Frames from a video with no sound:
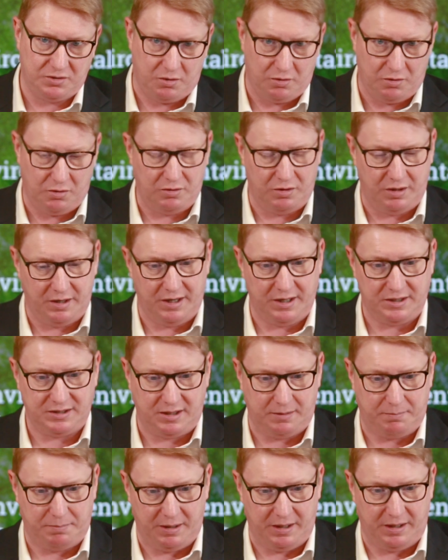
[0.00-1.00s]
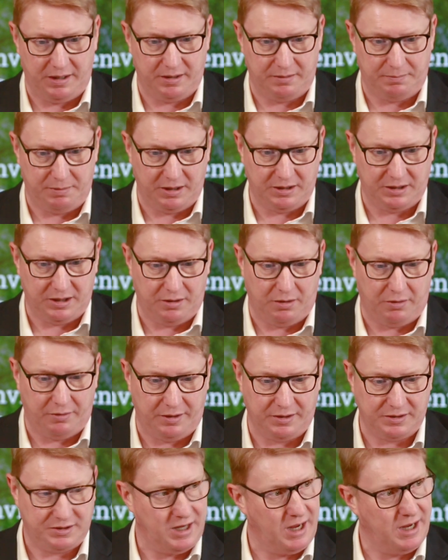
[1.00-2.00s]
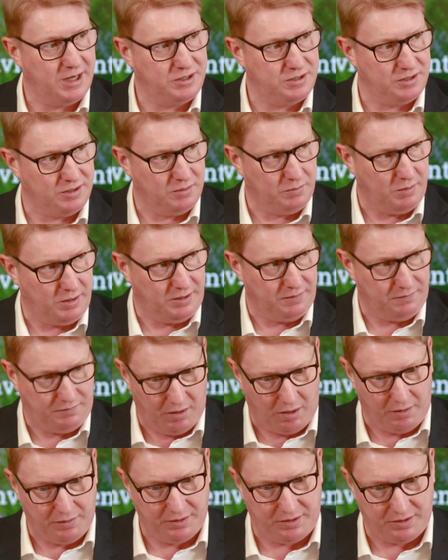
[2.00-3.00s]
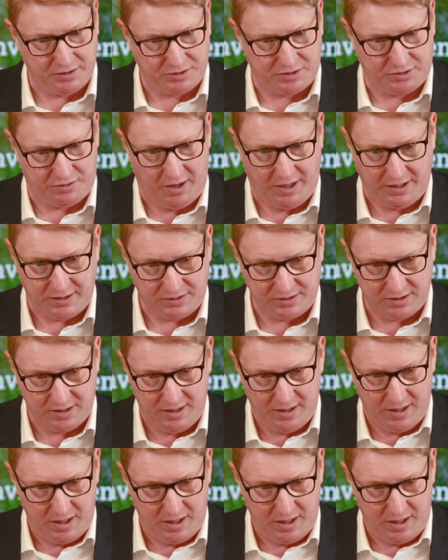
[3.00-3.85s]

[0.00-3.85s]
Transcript: or unrealistic building orientation that when you've got the constraints,